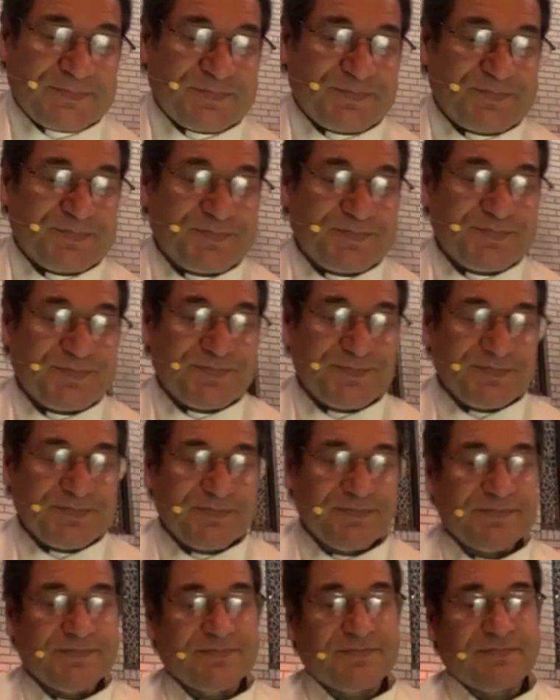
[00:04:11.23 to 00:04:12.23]

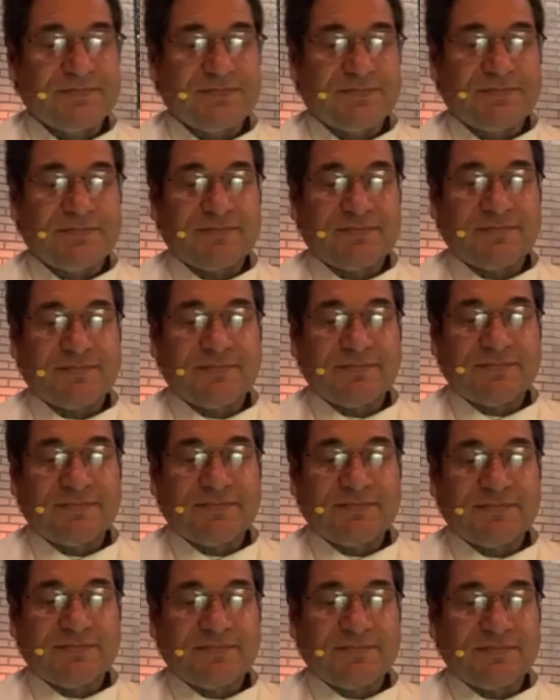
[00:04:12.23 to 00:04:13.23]

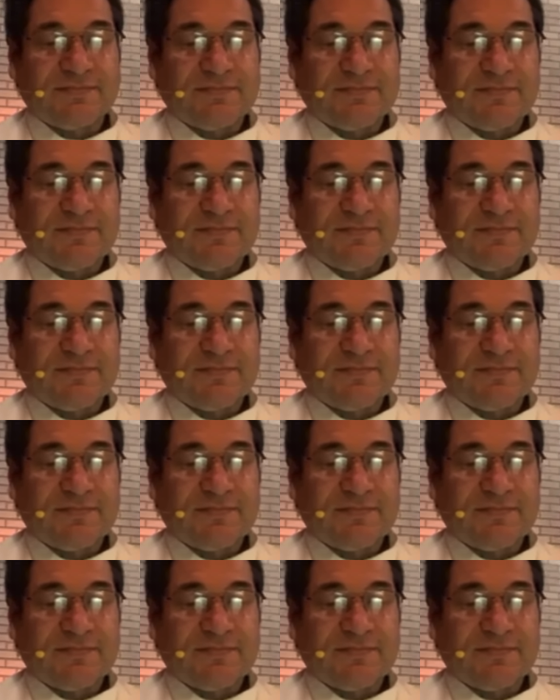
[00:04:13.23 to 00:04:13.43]
Nothing is said.